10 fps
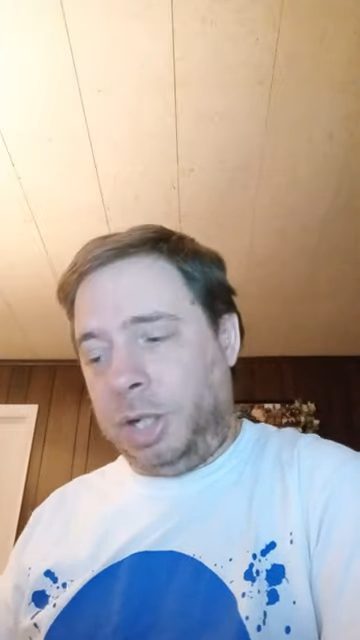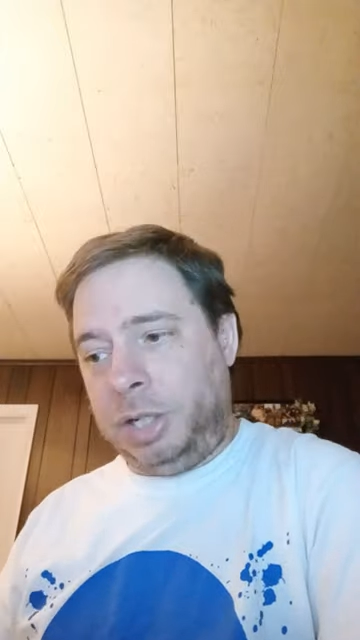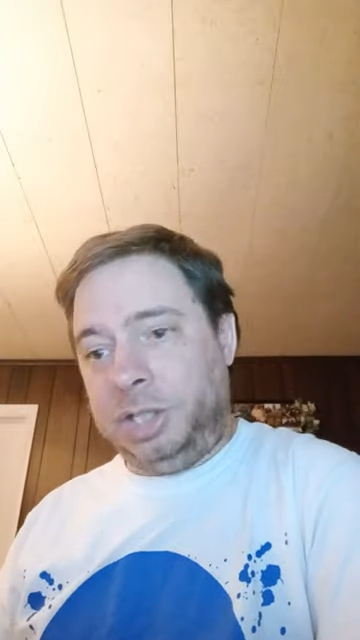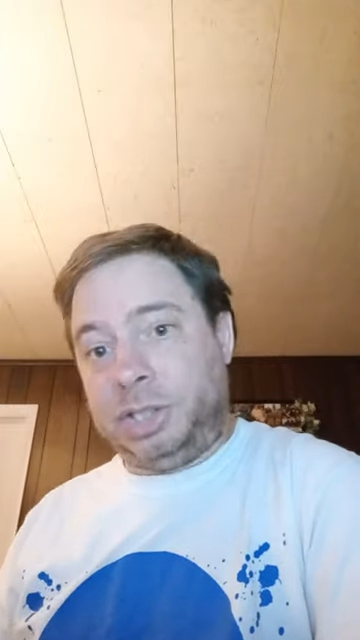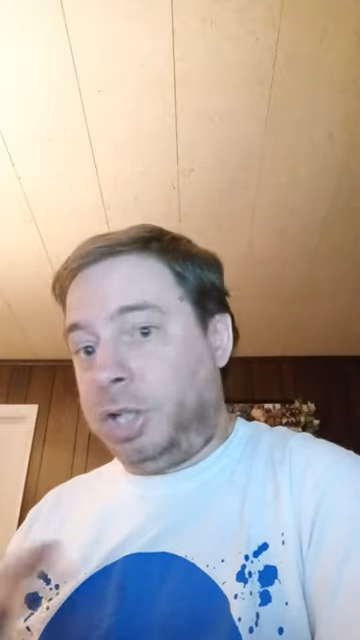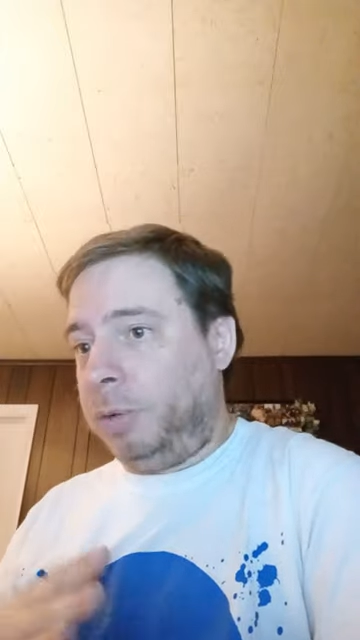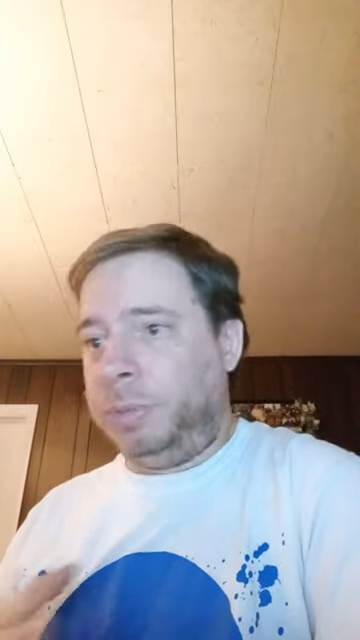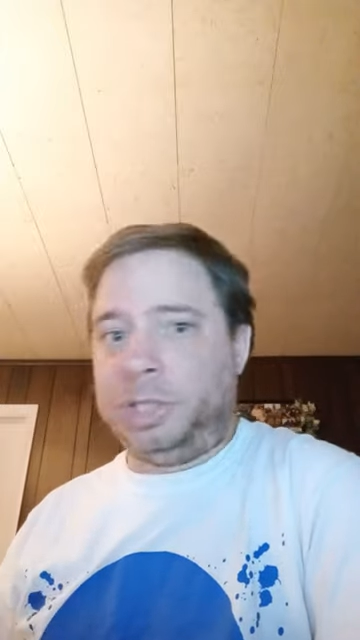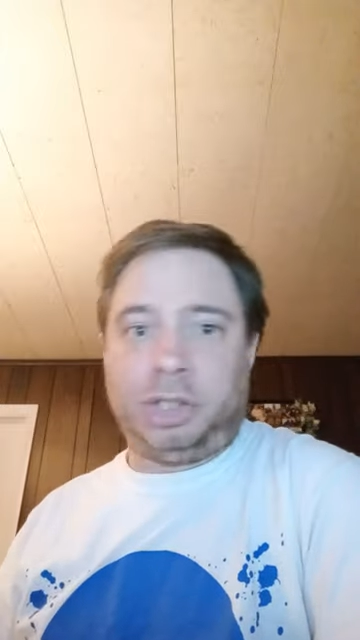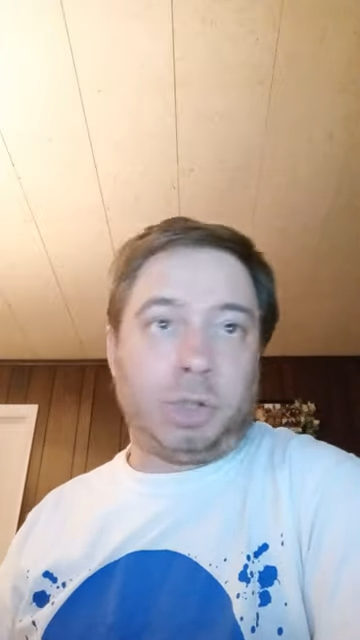he's done
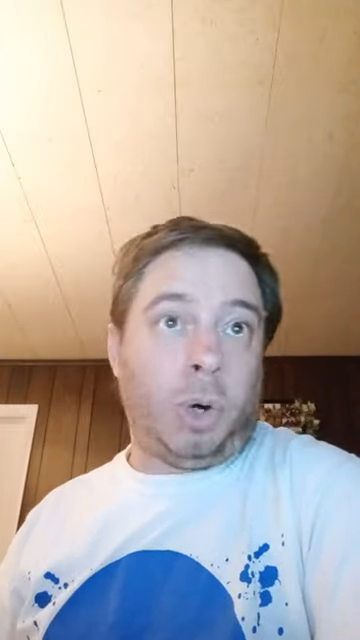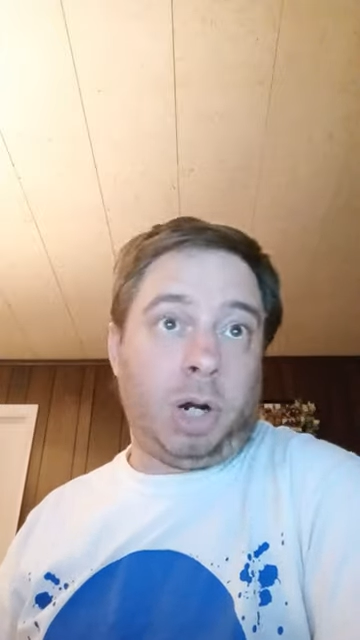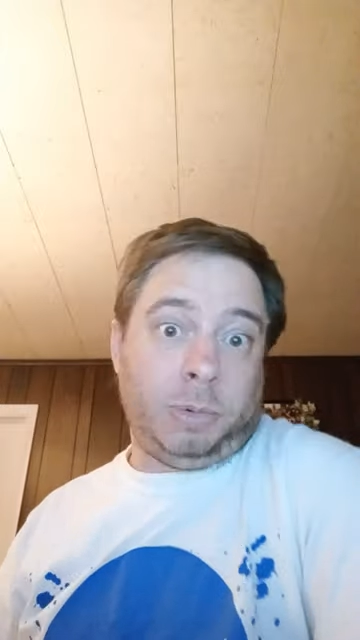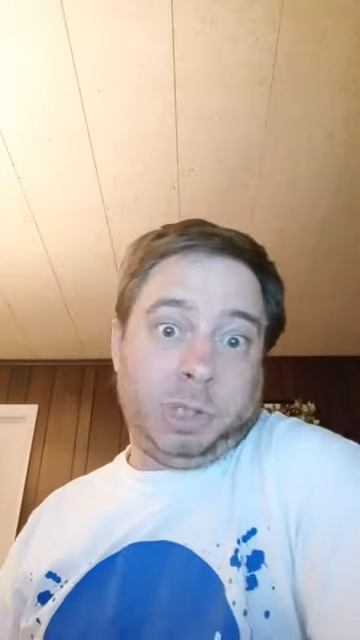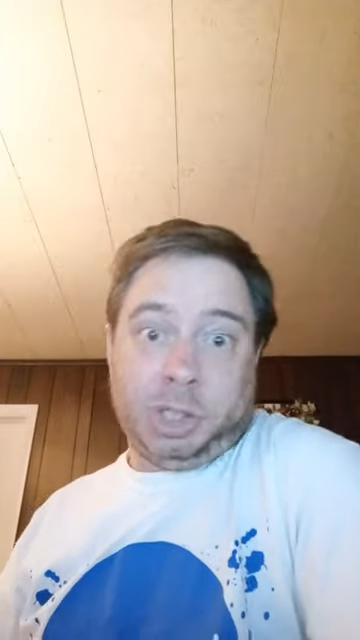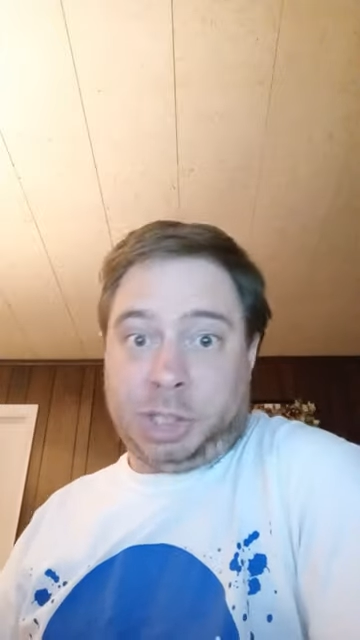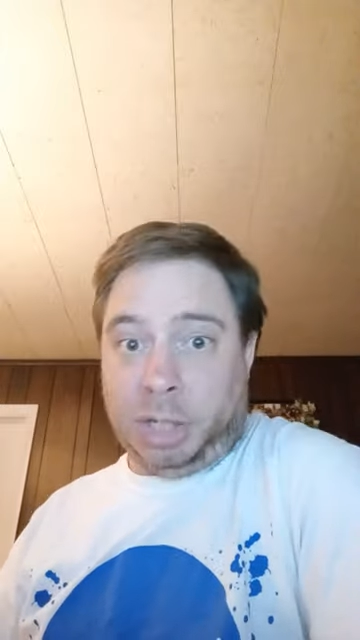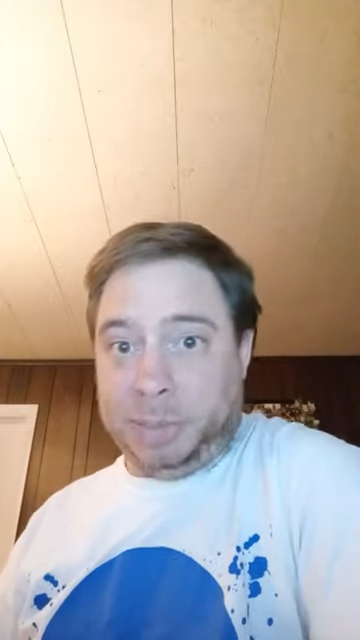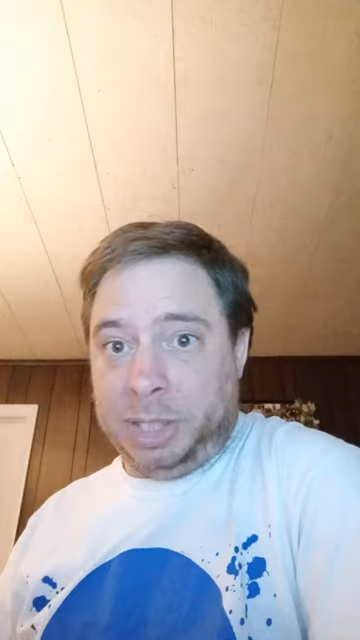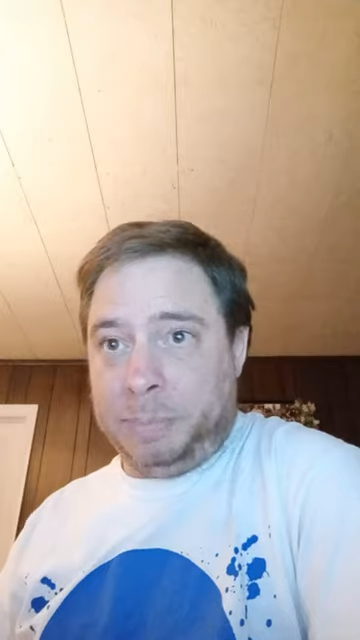with the tour, which is
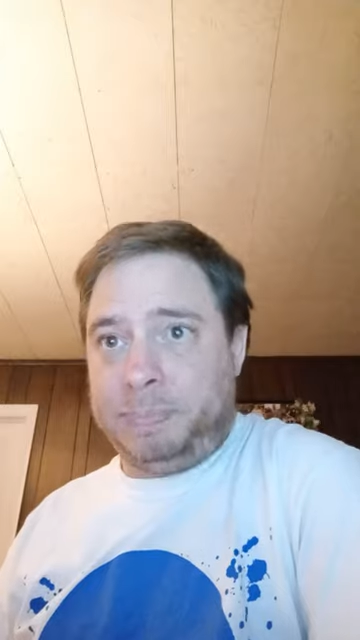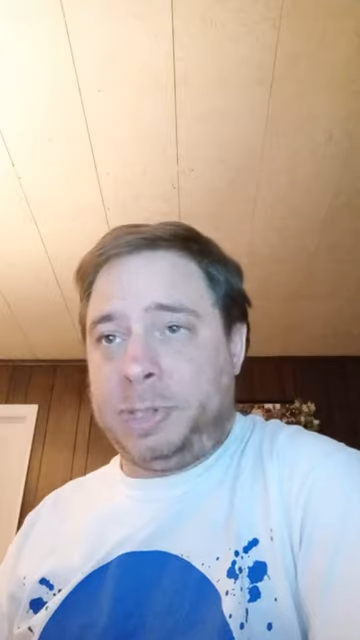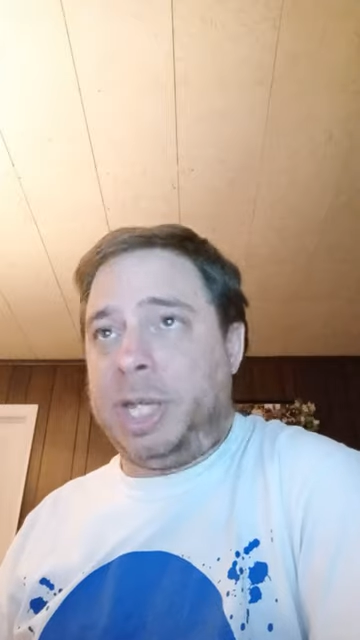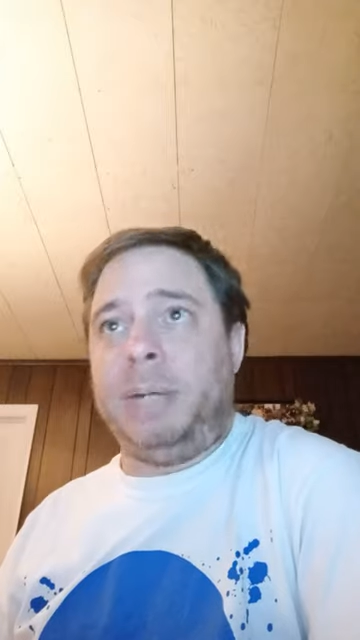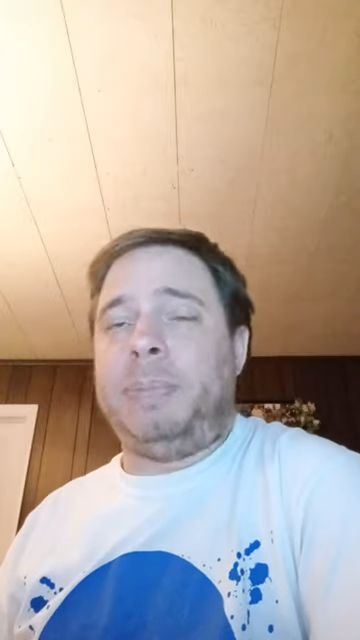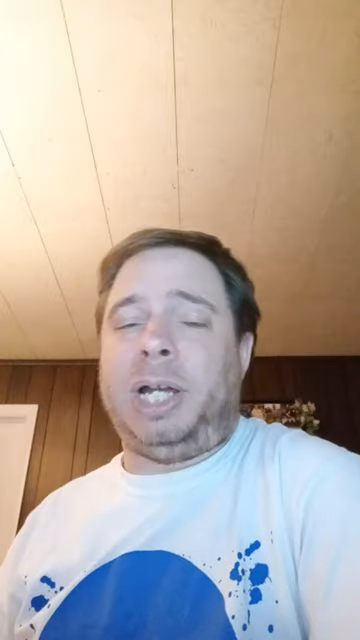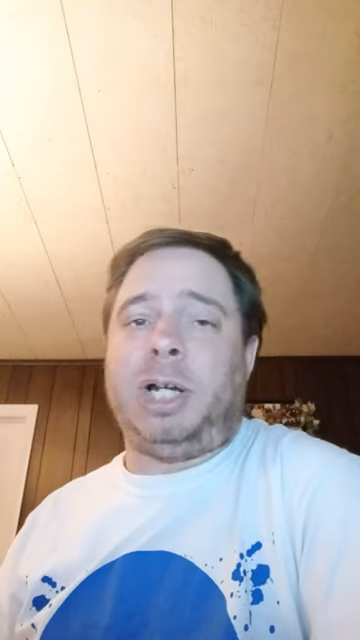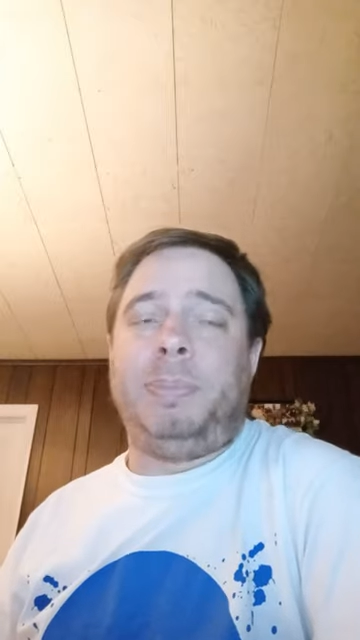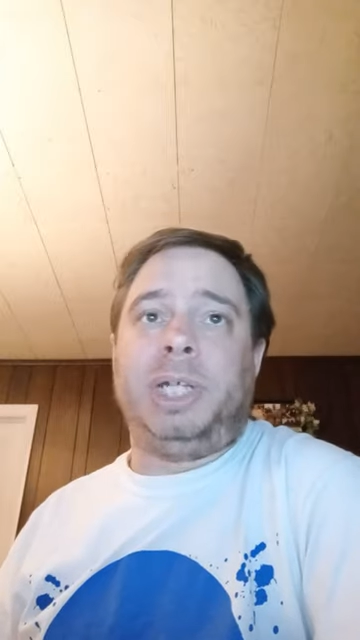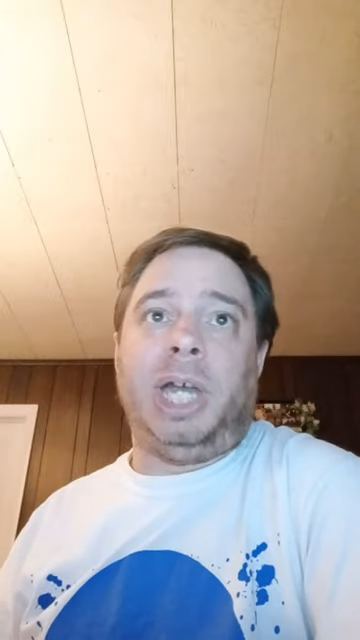going to be getting back
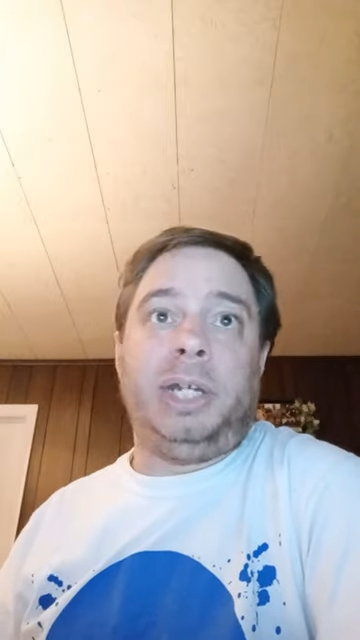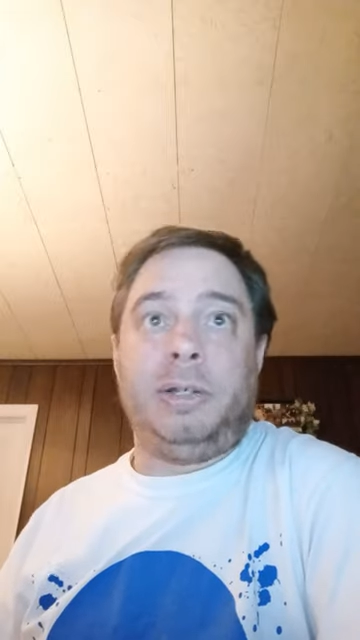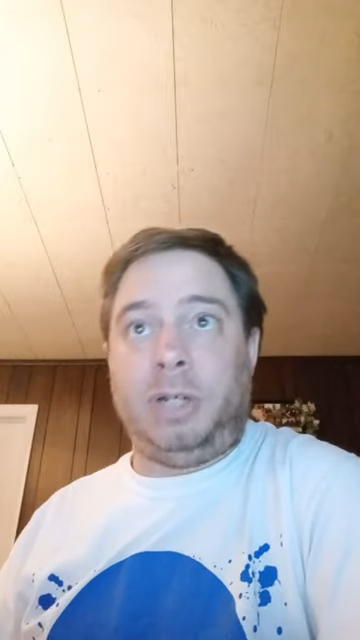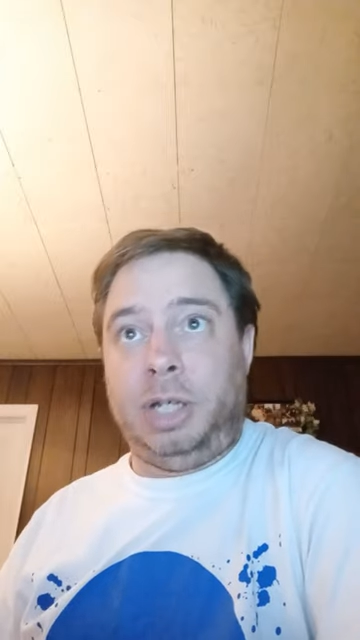up again